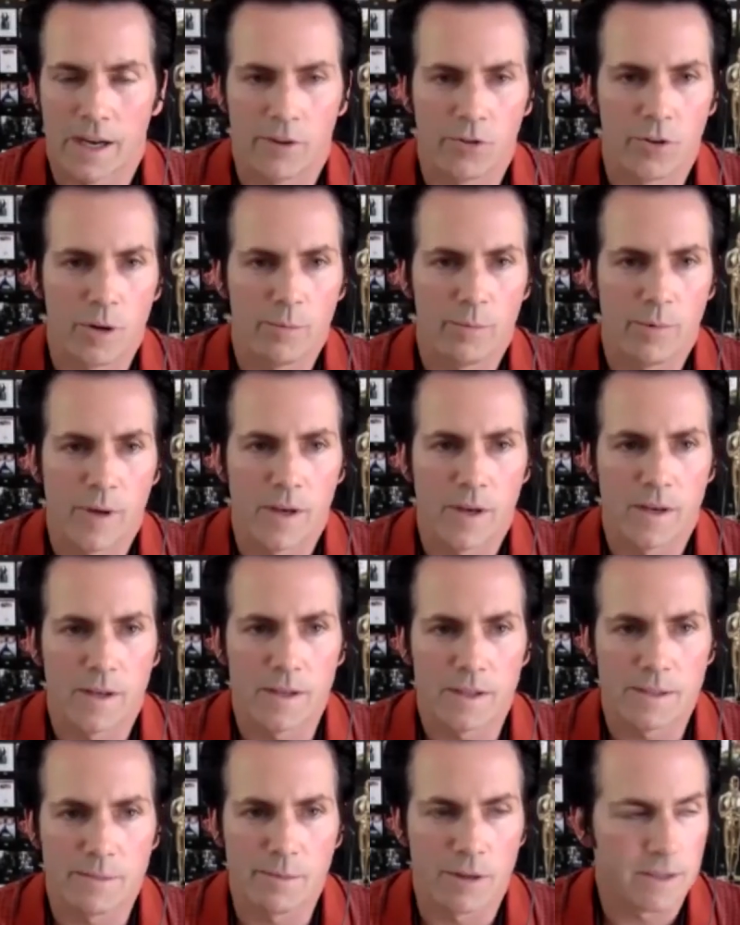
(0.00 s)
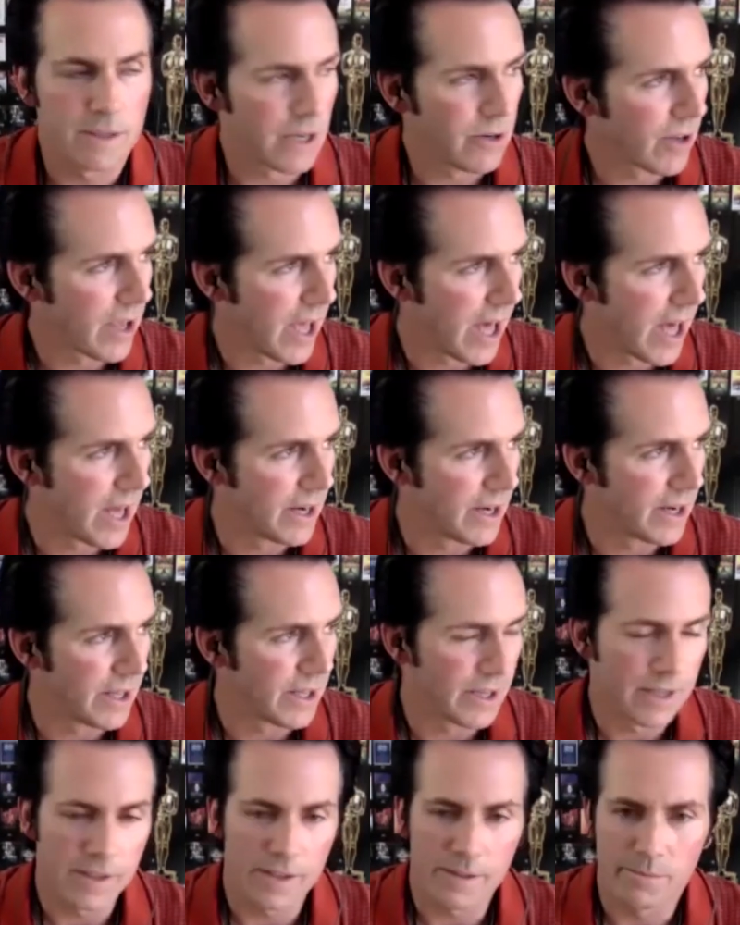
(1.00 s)
up in small town
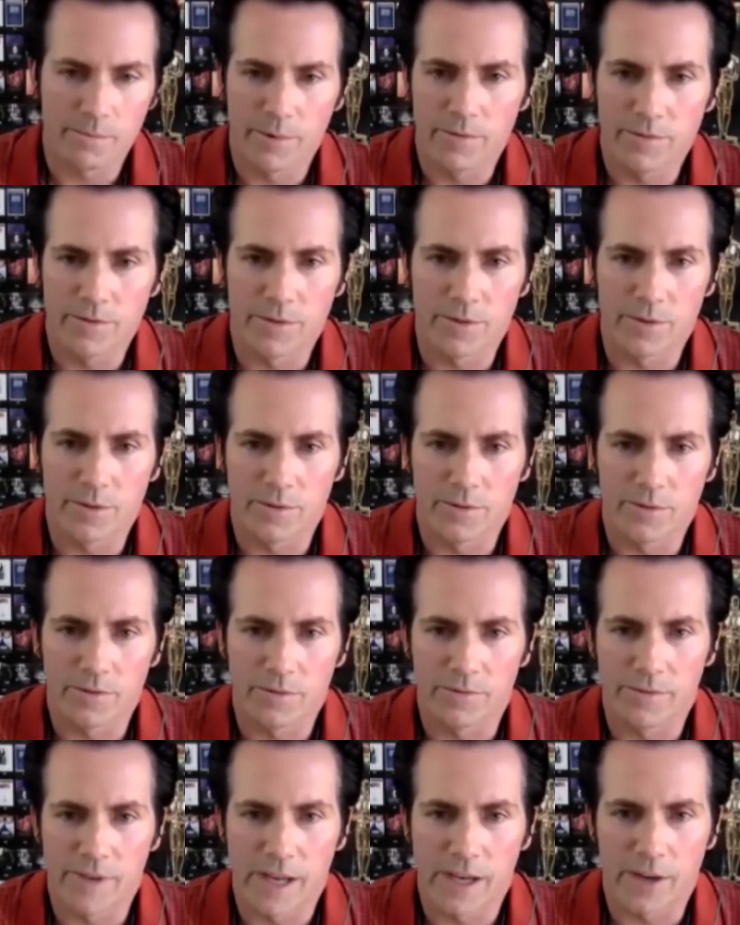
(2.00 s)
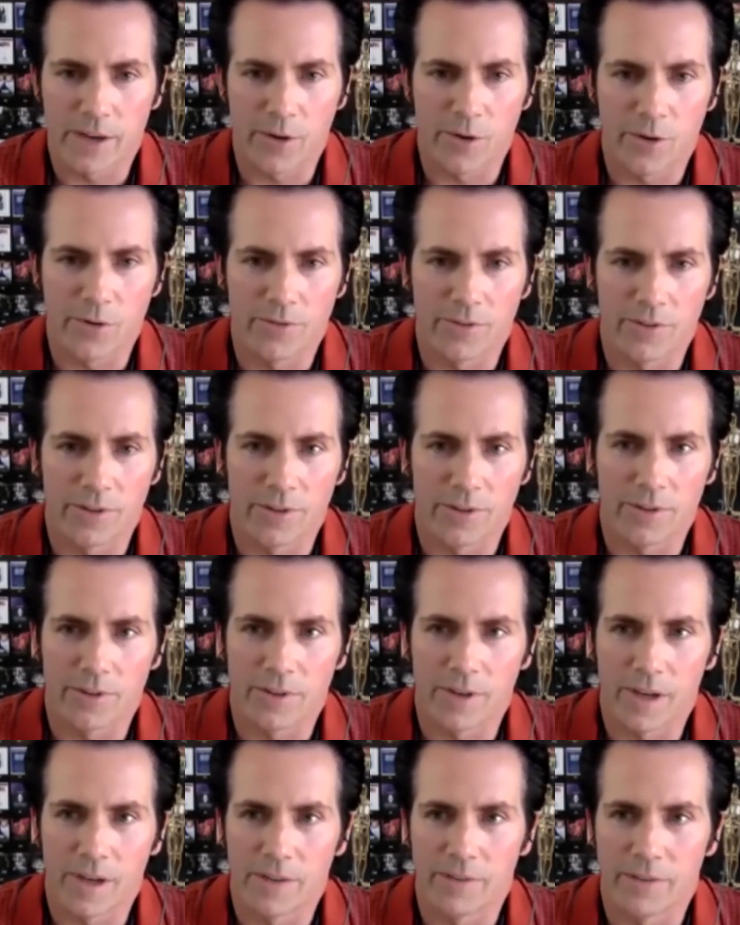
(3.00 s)
Canada, moved to Vancouver
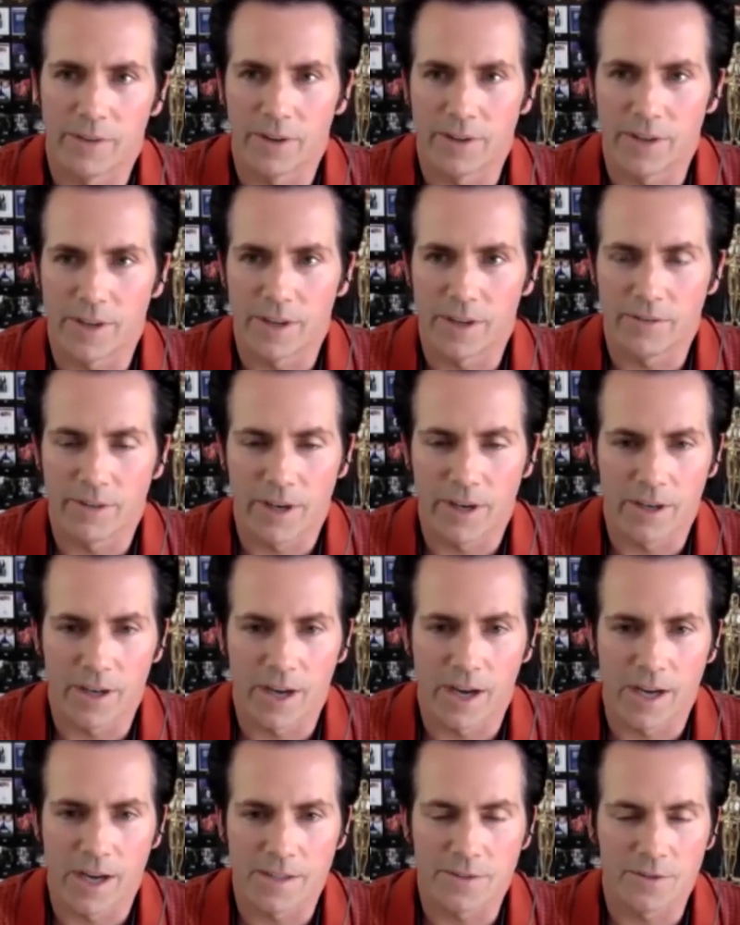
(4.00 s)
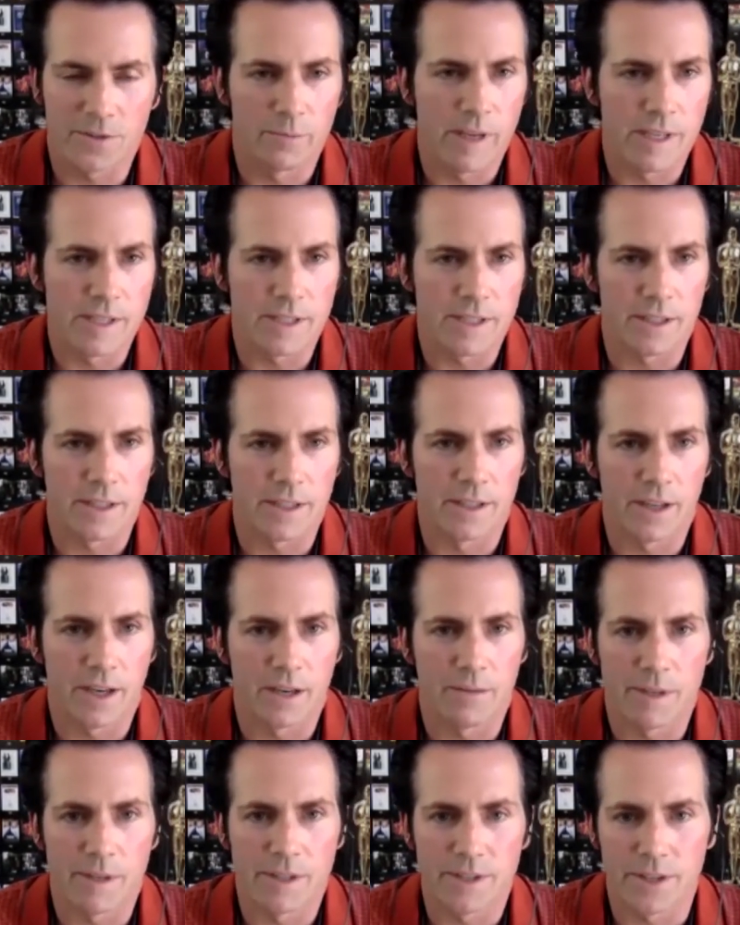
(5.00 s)
very young, right out of high school, basically, and
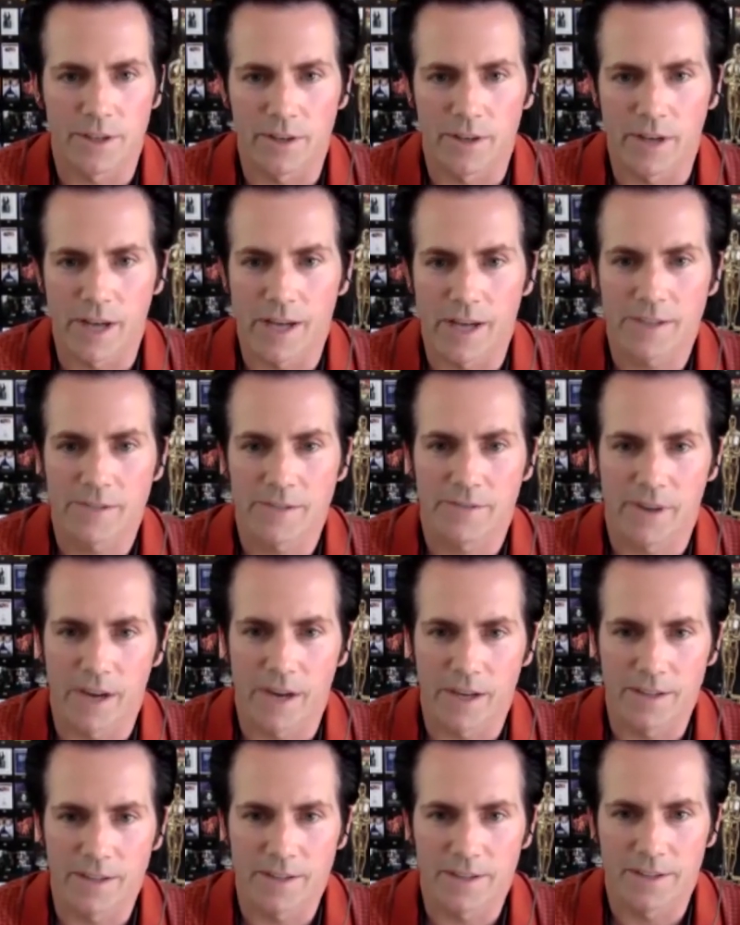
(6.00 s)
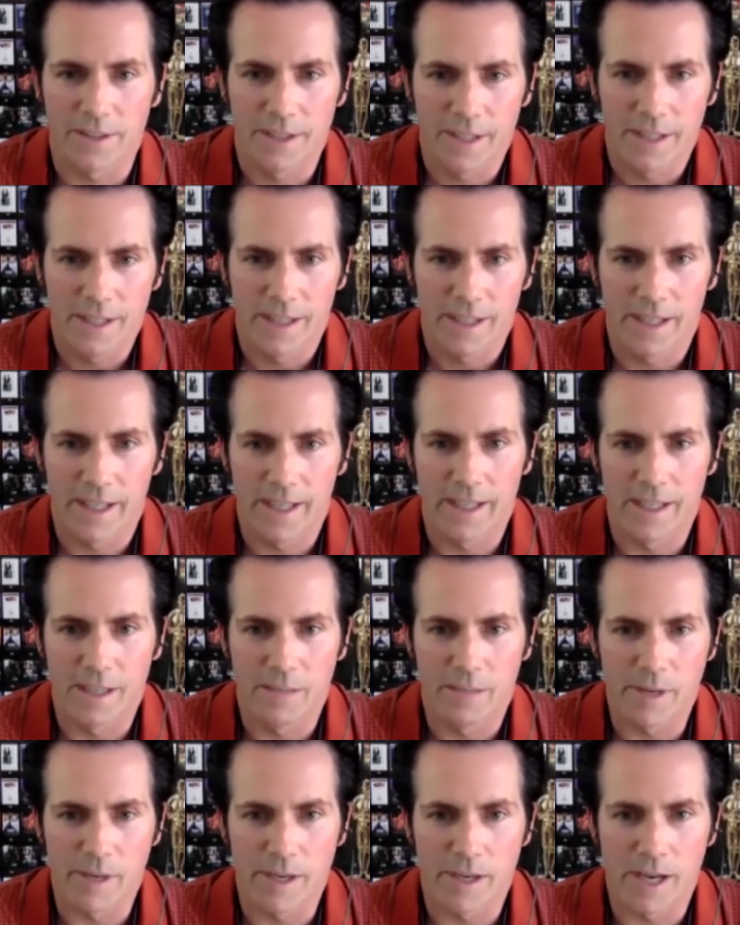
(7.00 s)
got my start on X-Files. In
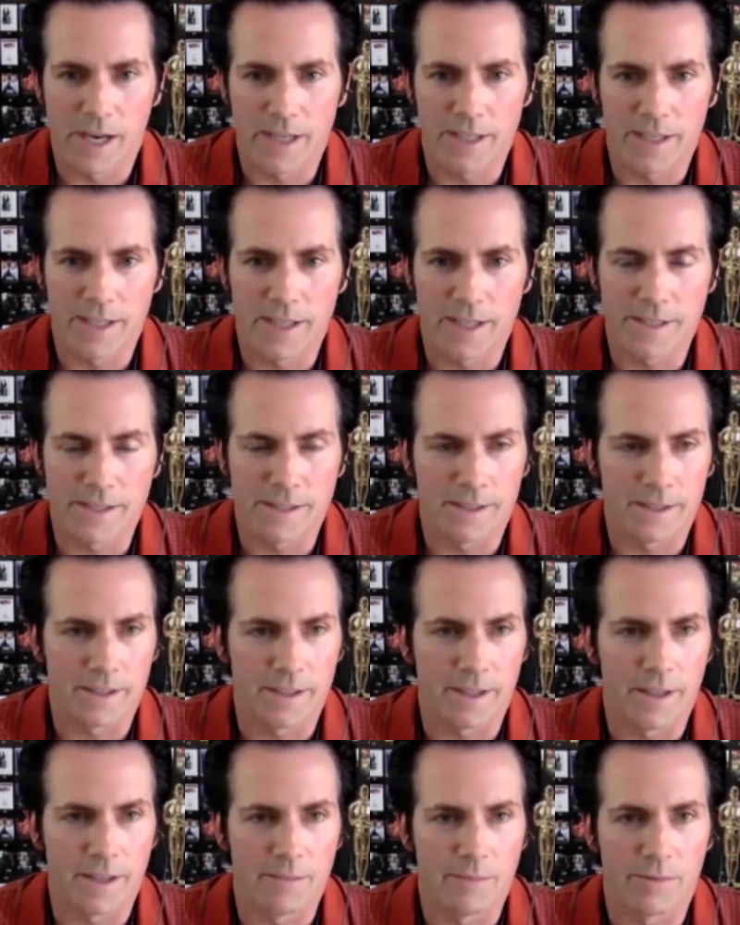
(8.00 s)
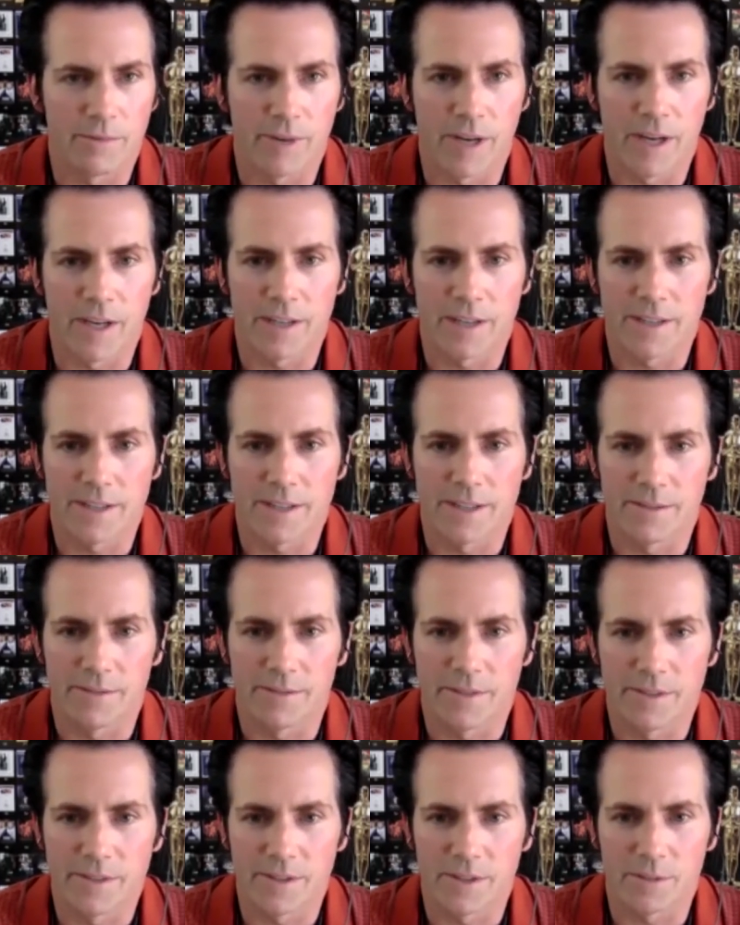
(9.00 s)
the mid-90s, climbed the ranks
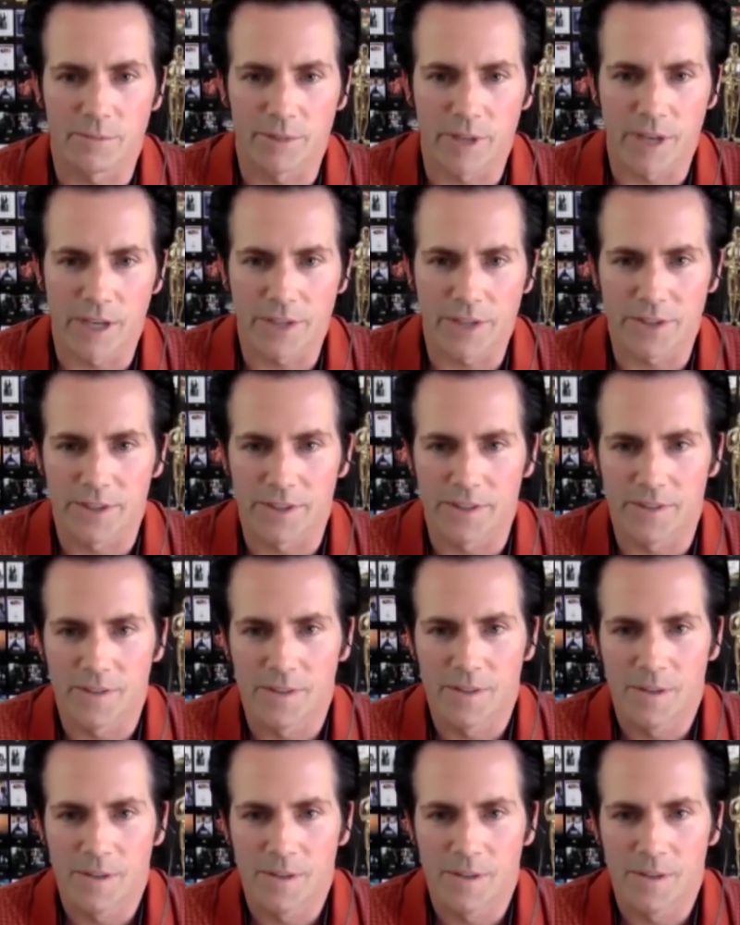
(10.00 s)
in physical production